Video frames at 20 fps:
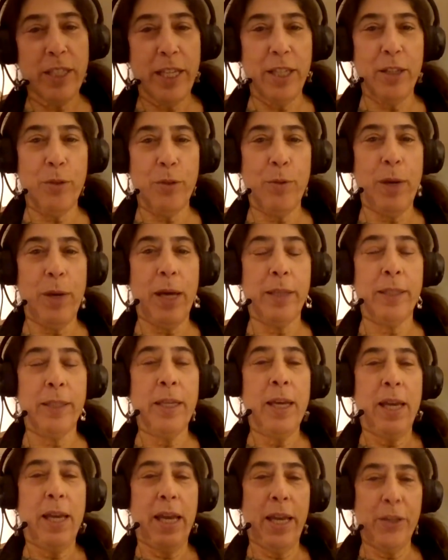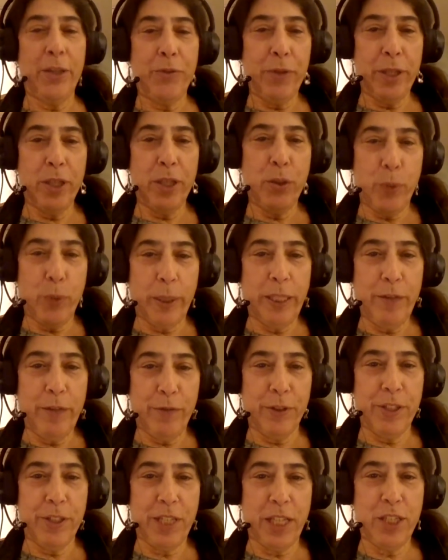you on entering the
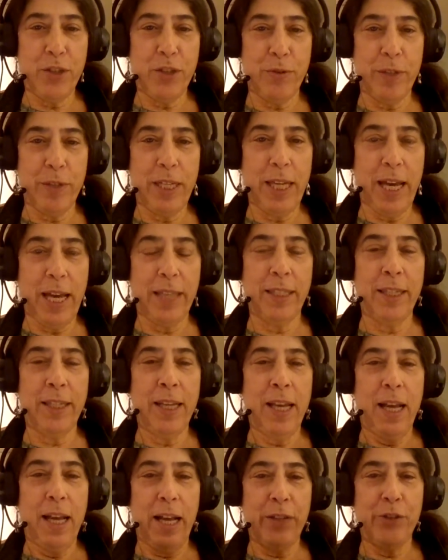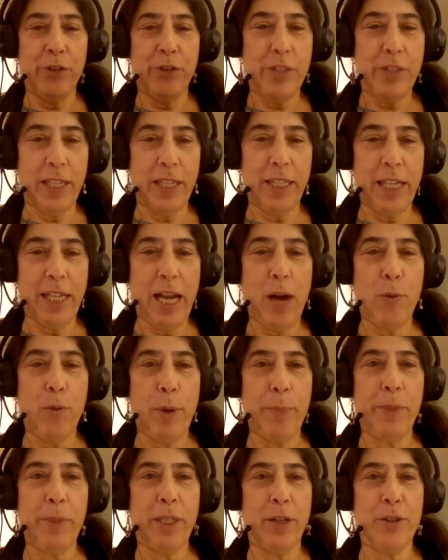21st century and understanding how
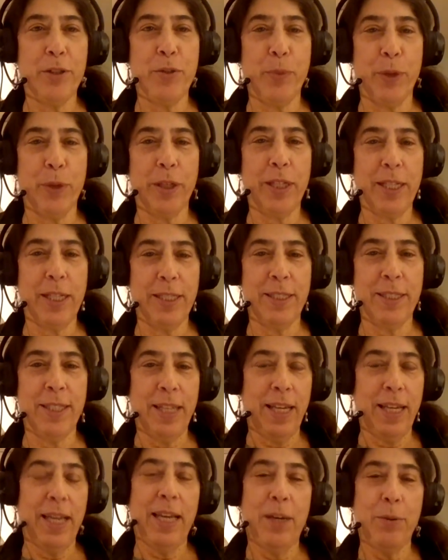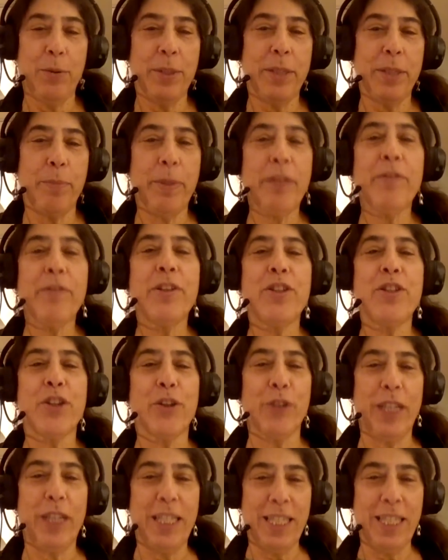webinars work, because it was a bit of a
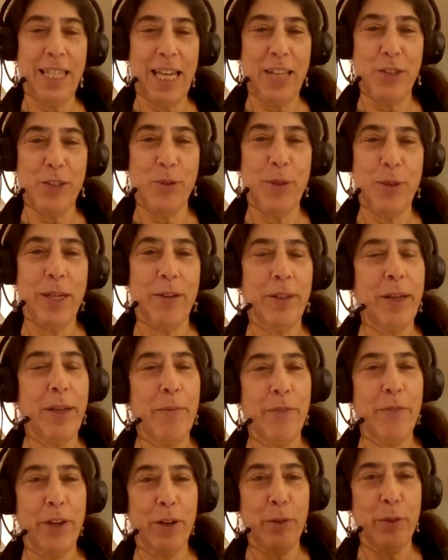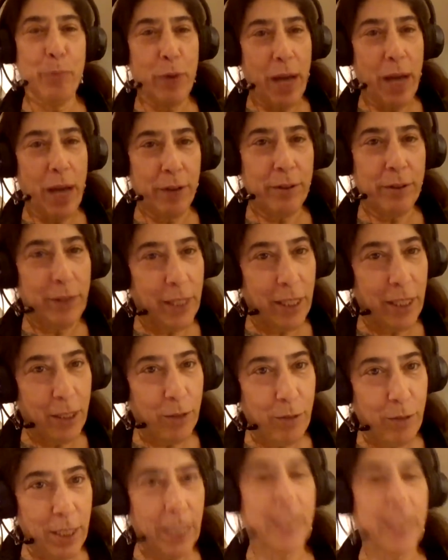journey to get you here, and I'm very proud that
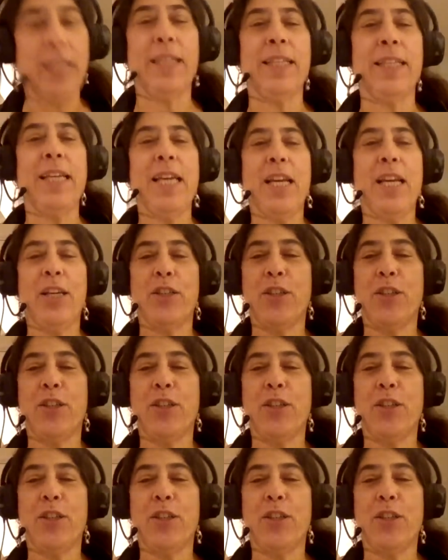you did it. So